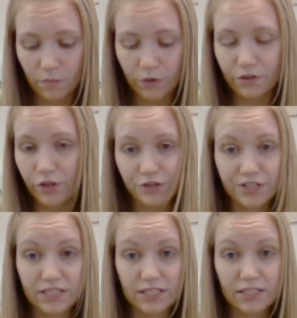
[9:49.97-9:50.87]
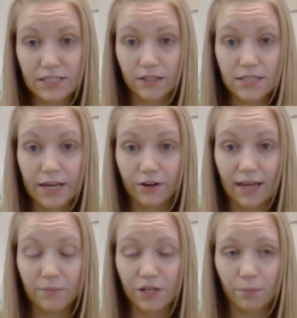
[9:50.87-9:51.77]
you still say your
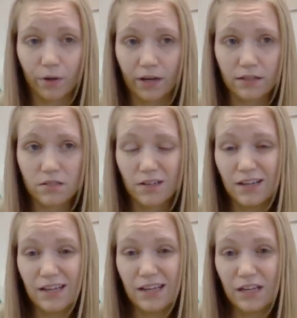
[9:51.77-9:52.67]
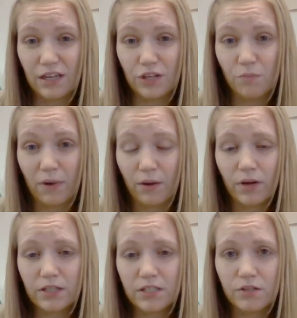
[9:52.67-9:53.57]
name and your pronouns. You might
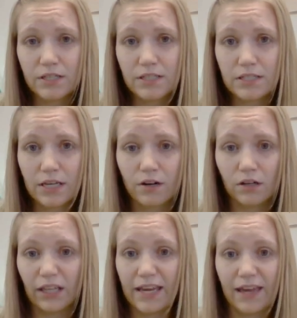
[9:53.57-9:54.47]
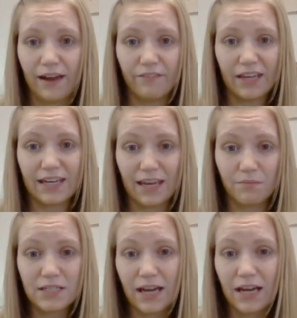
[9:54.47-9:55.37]
want to consider like having a
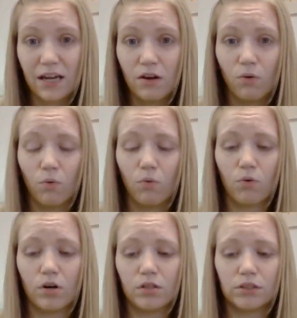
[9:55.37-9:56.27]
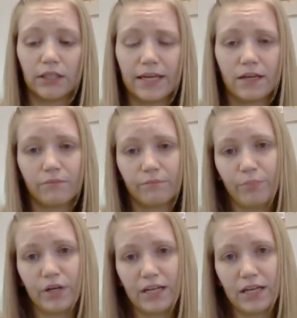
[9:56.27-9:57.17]
name tag or like
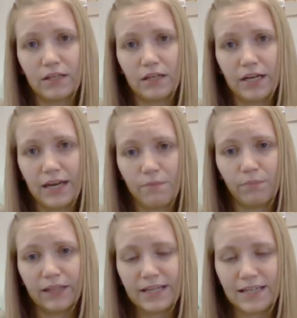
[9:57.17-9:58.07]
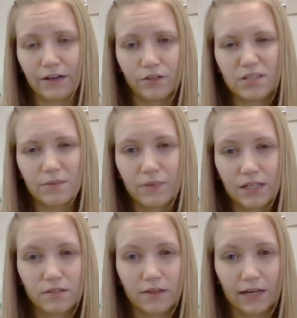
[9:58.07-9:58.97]
putting a nameplate down or
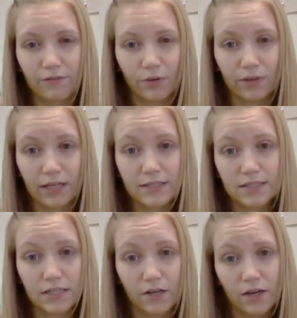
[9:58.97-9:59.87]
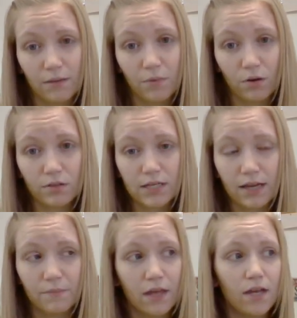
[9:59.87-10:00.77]
something so that everyone can see your name the whole
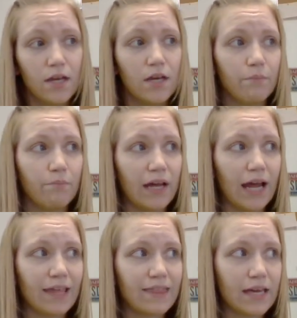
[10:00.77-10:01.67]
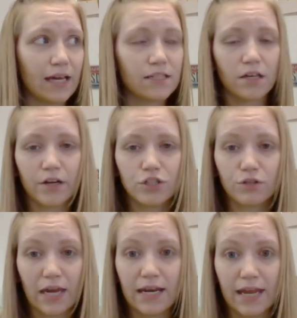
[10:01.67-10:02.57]
time. But I think as long as
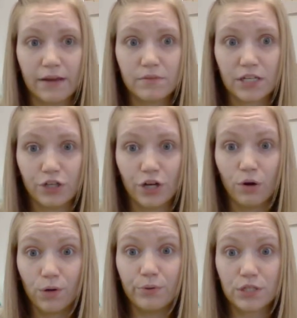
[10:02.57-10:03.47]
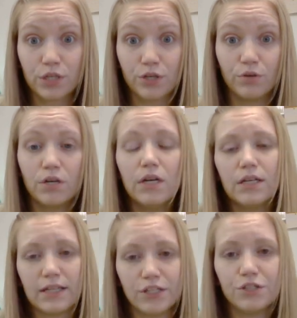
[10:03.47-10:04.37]
you get names and you who is who,
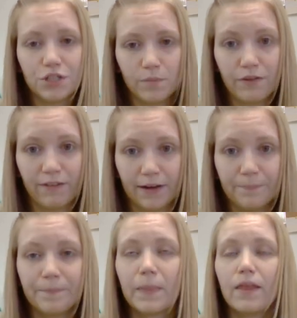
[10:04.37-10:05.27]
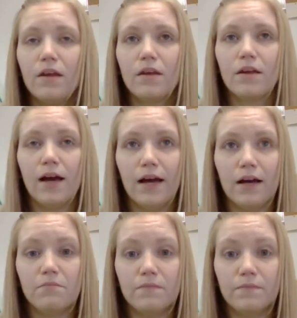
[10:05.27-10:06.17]
then you should be fine.
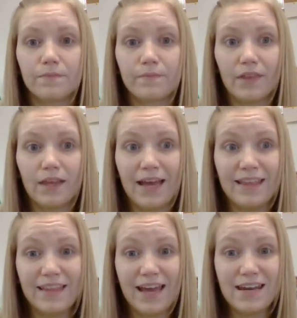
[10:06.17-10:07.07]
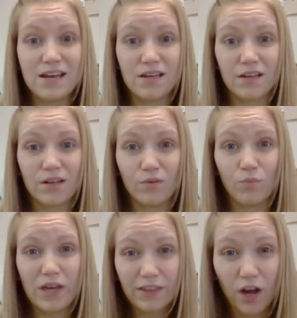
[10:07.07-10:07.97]
And then
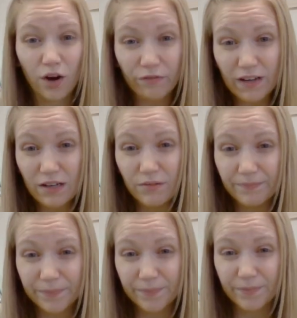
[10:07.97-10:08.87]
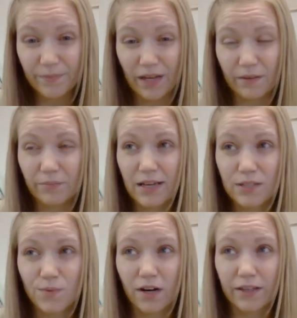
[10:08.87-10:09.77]
with COVID,
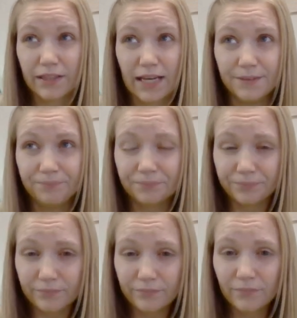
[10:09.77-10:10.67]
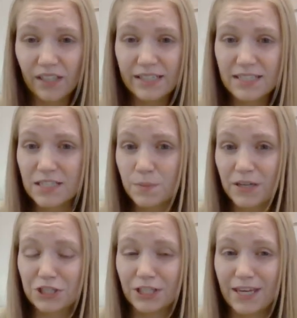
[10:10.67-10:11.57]
because we're online, it's
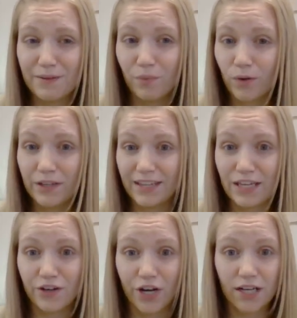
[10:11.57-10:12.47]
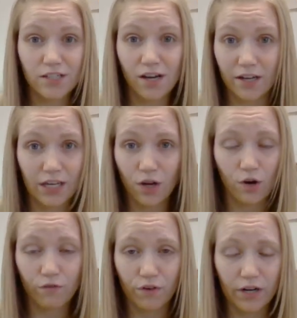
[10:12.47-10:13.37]
especially important that you're not talking
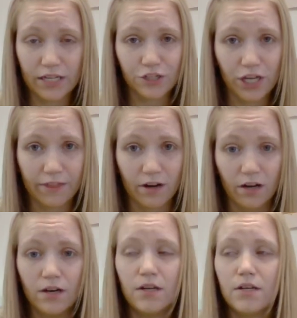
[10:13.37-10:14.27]
over each other,